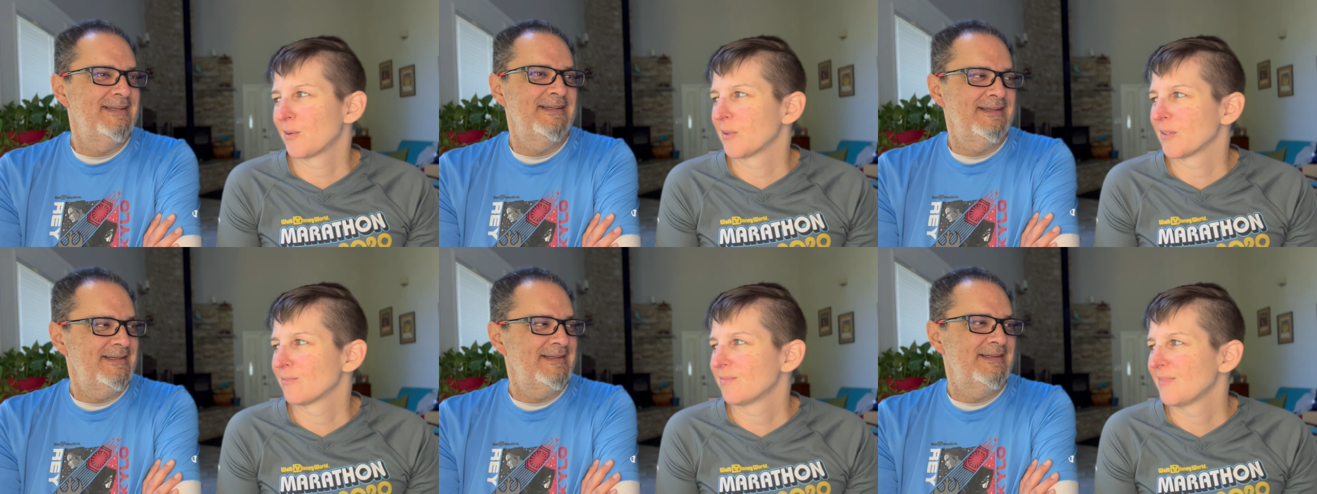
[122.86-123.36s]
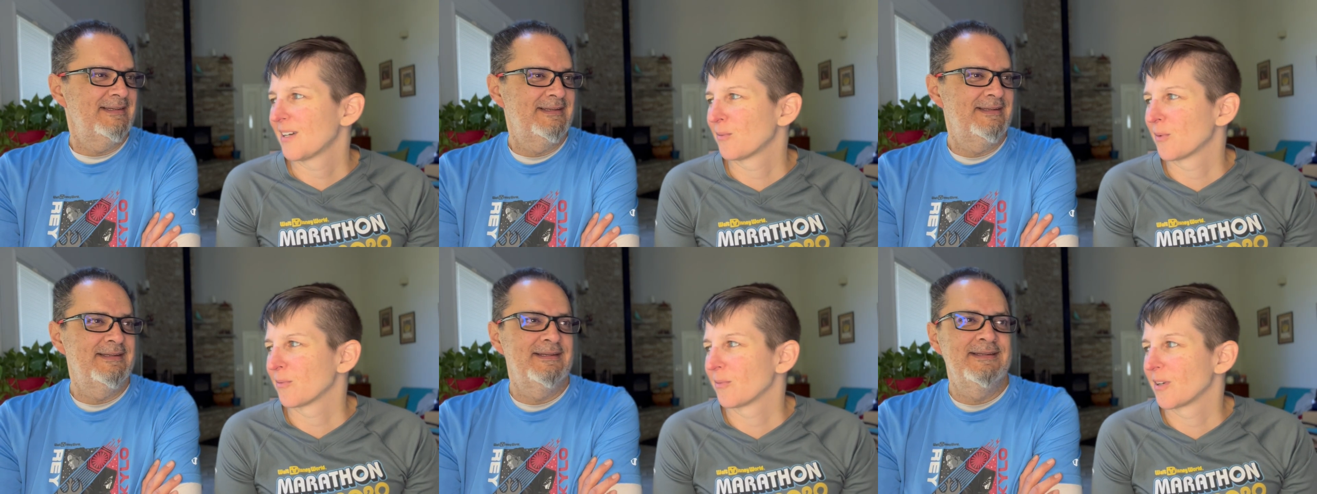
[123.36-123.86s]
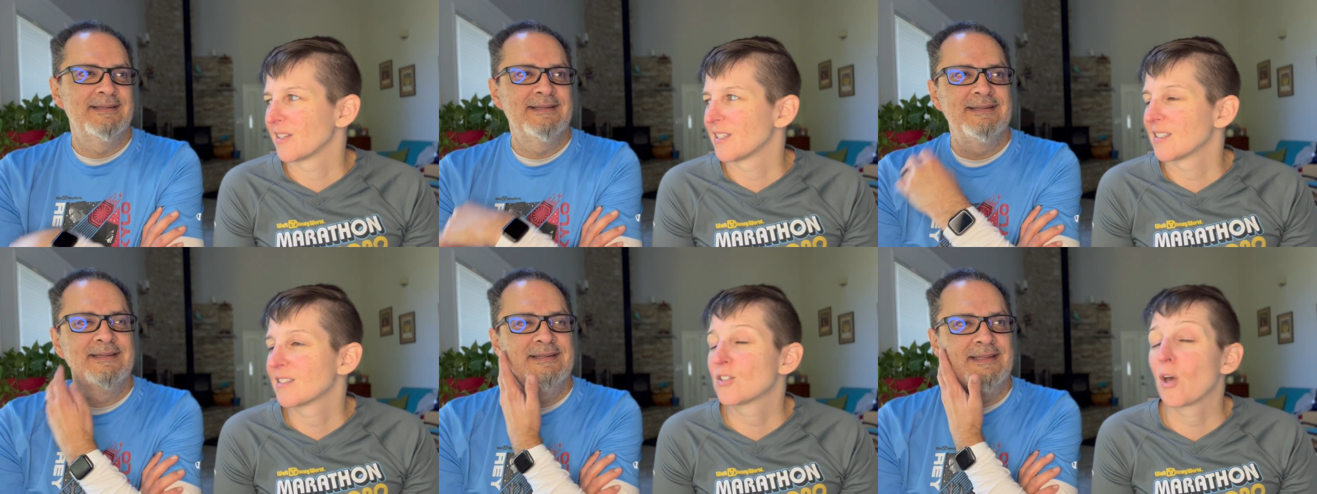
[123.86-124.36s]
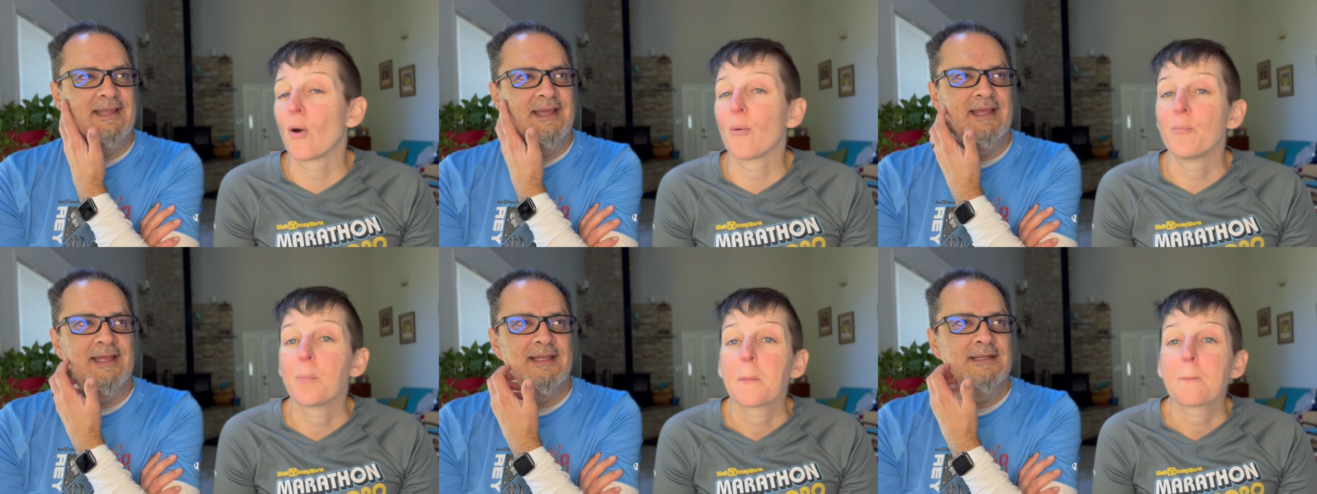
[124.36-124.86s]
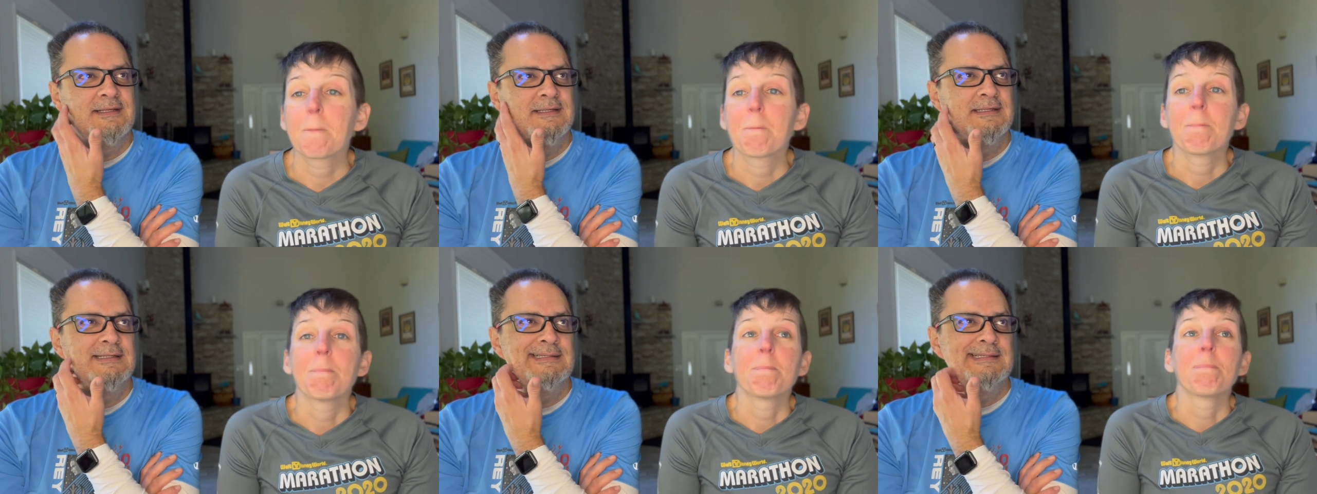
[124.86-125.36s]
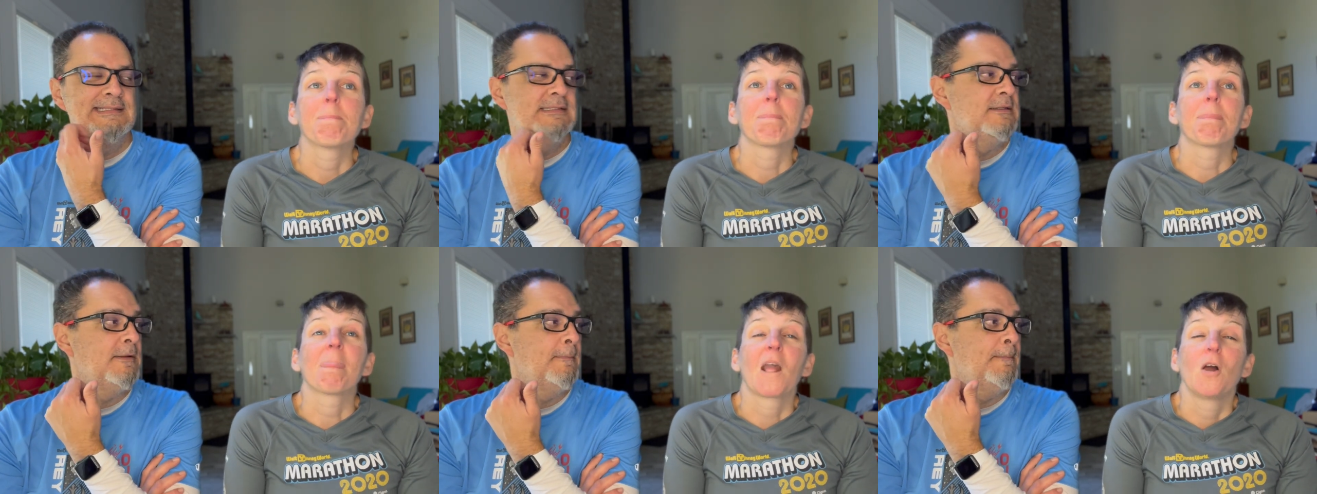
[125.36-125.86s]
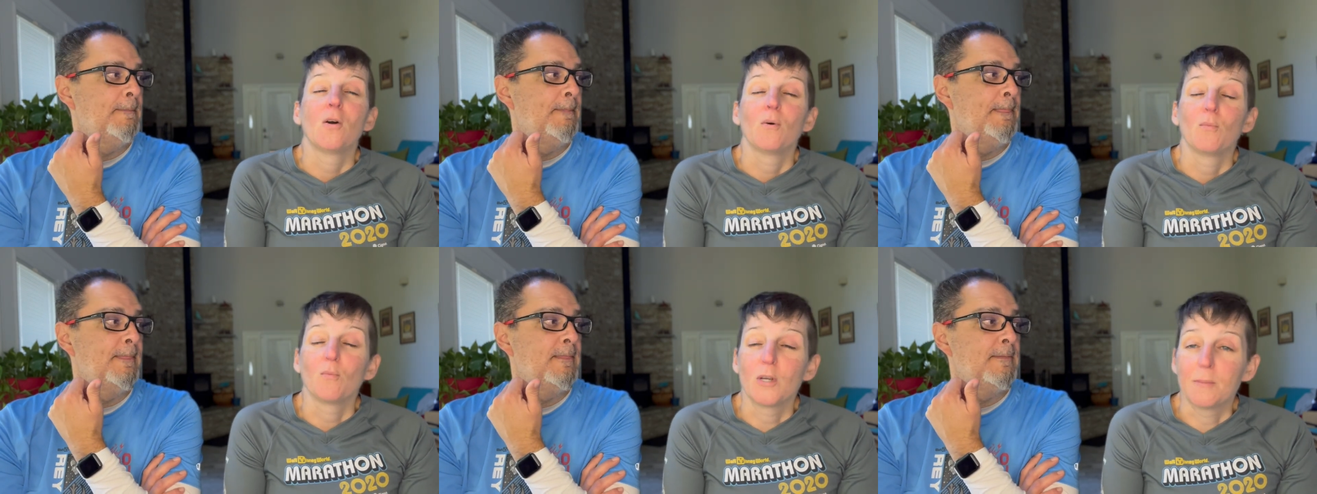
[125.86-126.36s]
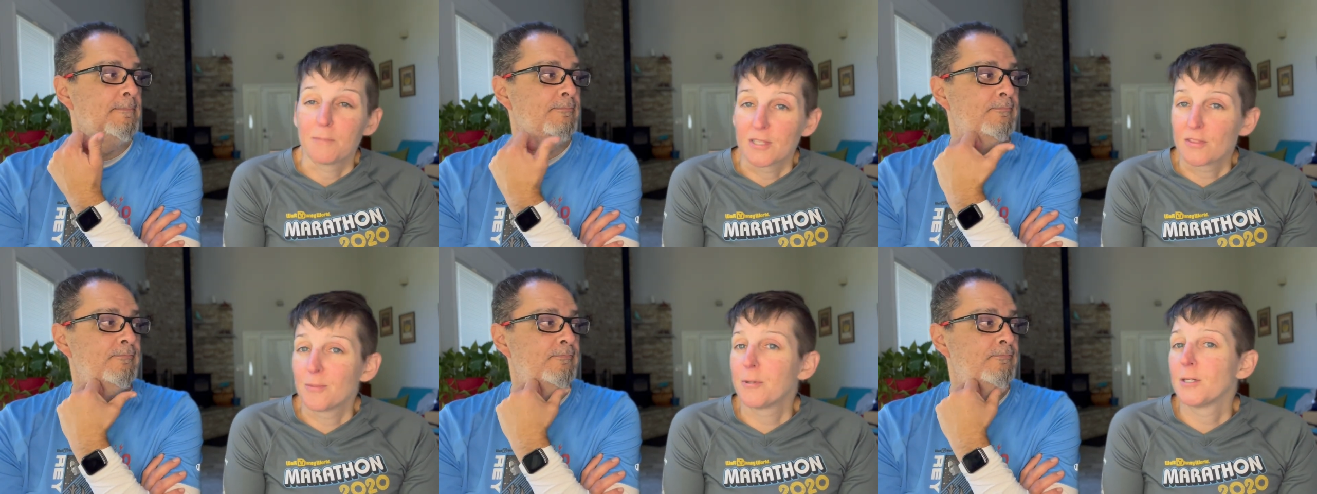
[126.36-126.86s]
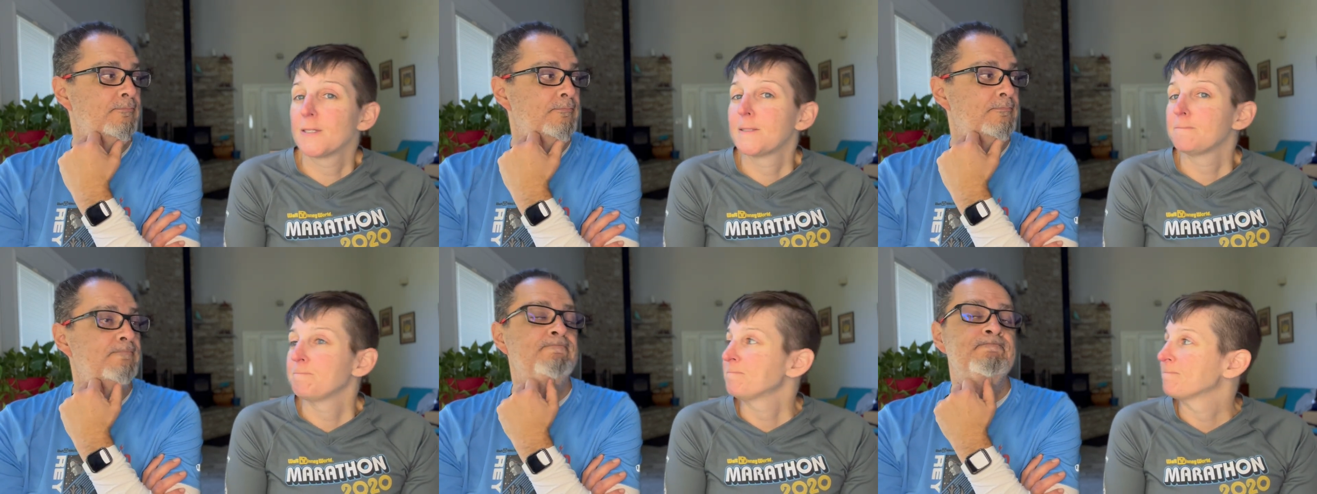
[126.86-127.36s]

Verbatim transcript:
Speaker 1: want to. I don't want to run in this. So we bit the bullet.